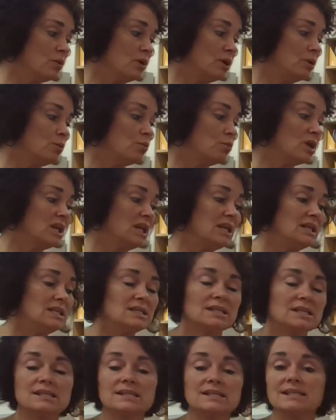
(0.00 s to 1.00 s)
Reread
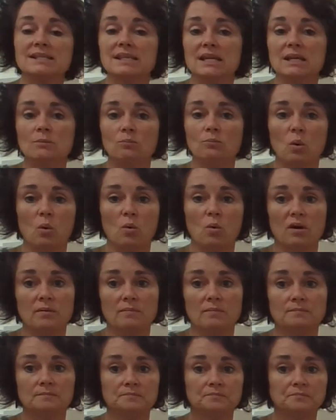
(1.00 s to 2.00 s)
to see
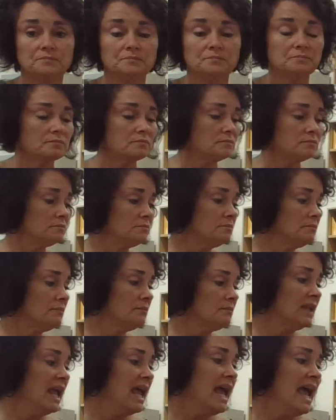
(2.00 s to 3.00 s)
more.
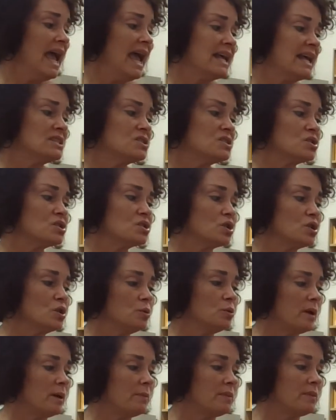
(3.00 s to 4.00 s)
And
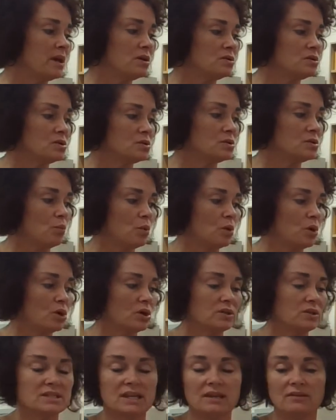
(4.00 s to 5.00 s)
scoop up those
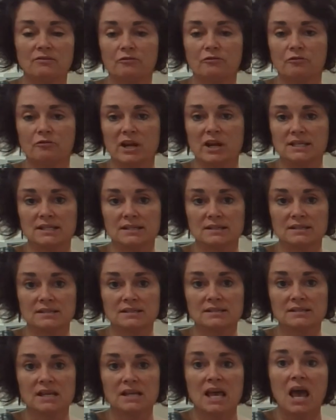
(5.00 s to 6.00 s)
words and
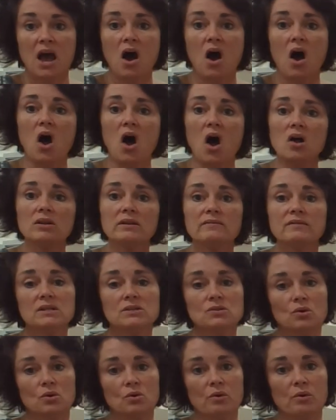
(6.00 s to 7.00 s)
phrases. All of
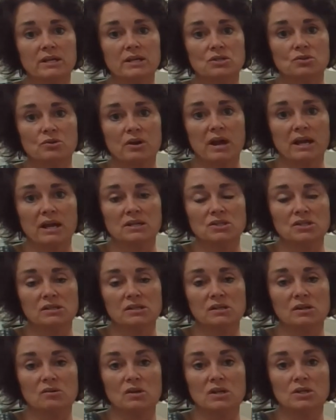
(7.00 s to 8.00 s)
these are great strategies
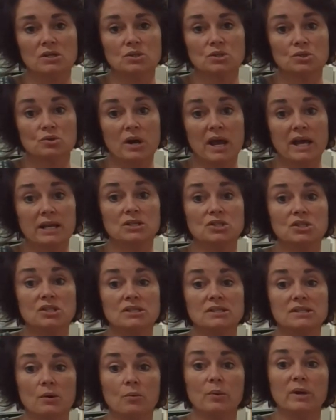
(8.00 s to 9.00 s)

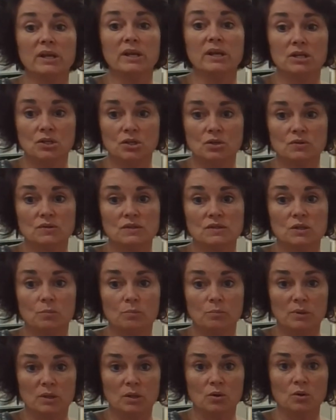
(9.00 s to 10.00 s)
that we can use to
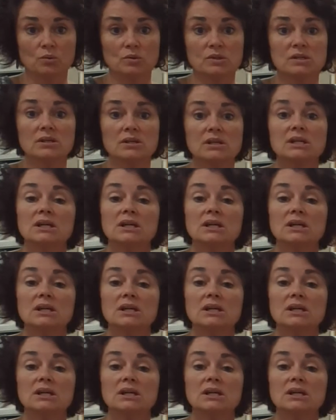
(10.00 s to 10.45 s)
build